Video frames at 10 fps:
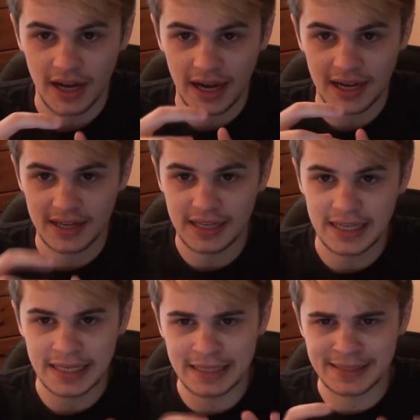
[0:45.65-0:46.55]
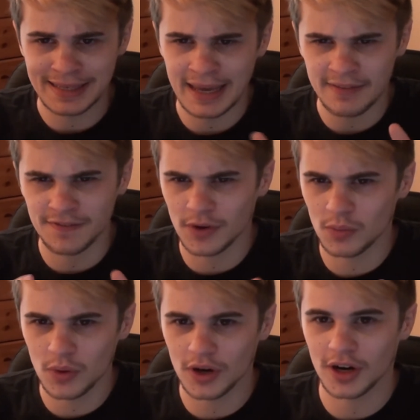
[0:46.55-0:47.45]
and he's late for
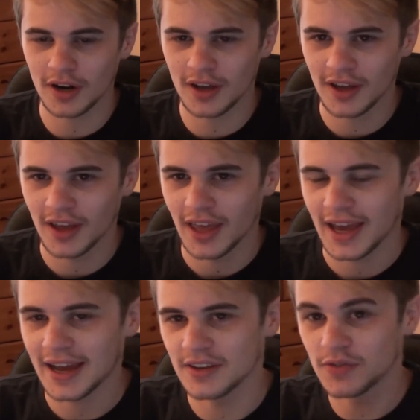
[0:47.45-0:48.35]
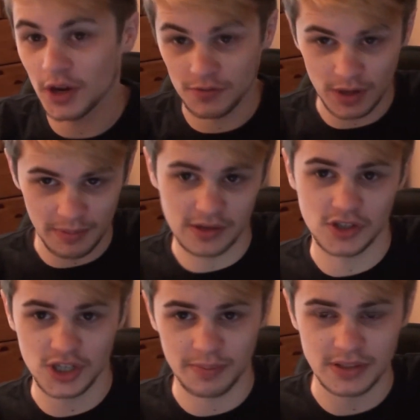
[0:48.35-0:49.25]
work, and you've got to rebuild
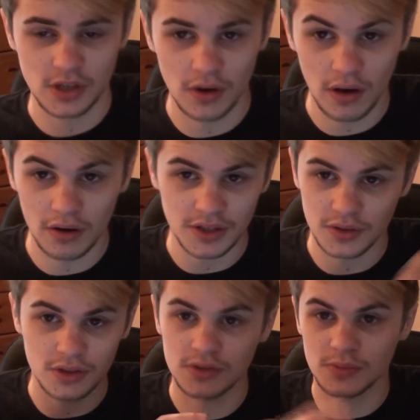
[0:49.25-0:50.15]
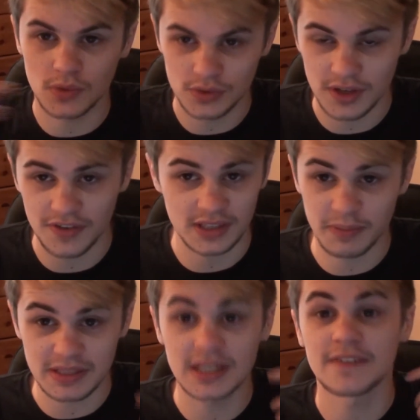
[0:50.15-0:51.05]
your ship as you go along, and you can do some cool stuff, and it's
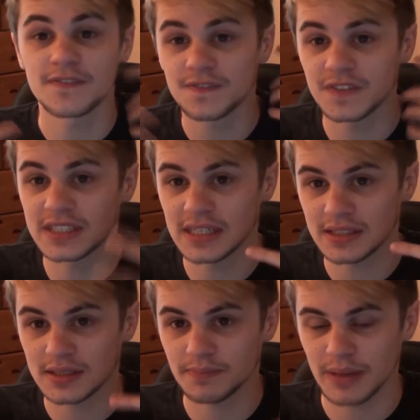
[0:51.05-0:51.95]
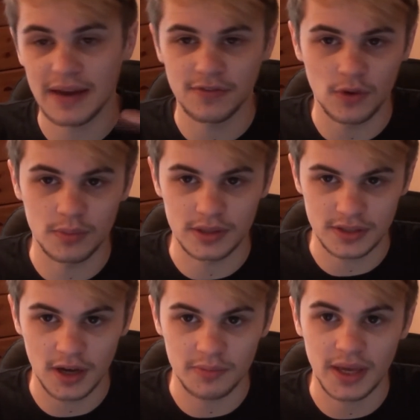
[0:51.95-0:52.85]
basically a physics platformer
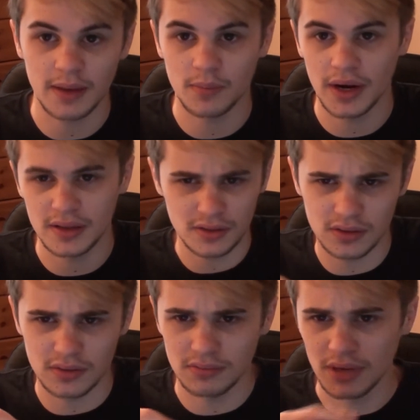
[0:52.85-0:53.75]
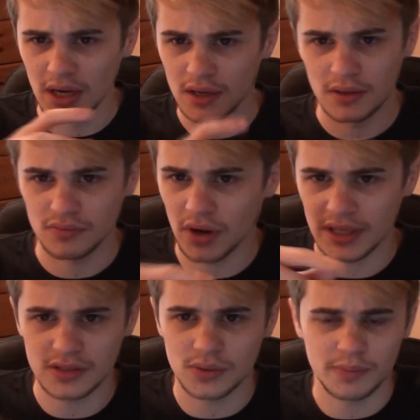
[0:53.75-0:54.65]
type game where you run
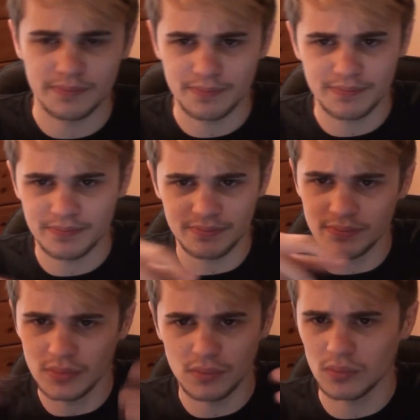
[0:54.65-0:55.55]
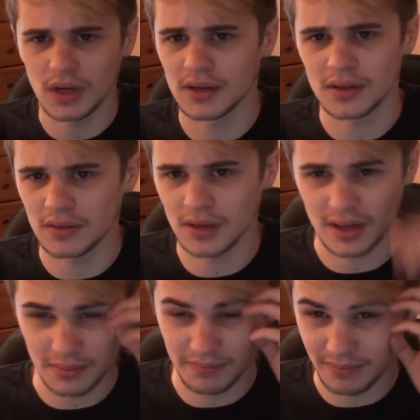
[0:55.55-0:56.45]
into a, I don't know,
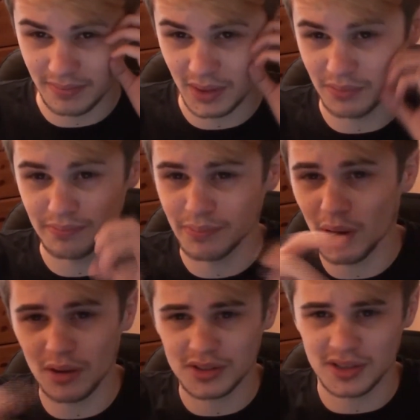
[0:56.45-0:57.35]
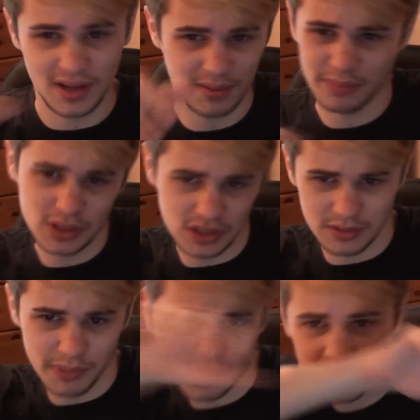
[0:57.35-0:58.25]
like a box, and then it pushes
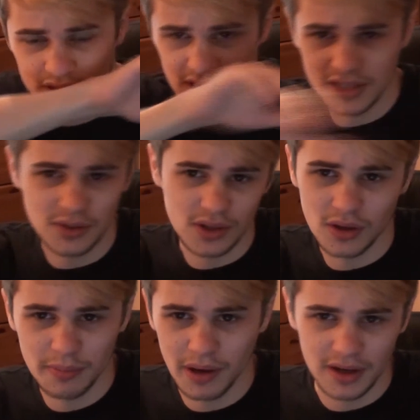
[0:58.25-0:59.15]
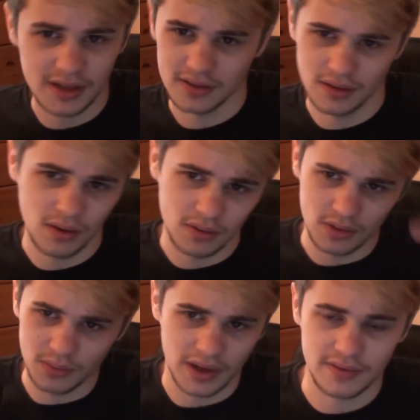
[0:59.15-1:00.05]
a box, and then you can go by a hole
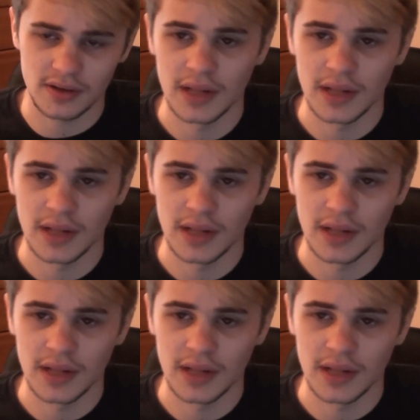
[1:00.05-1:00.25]
or whatever.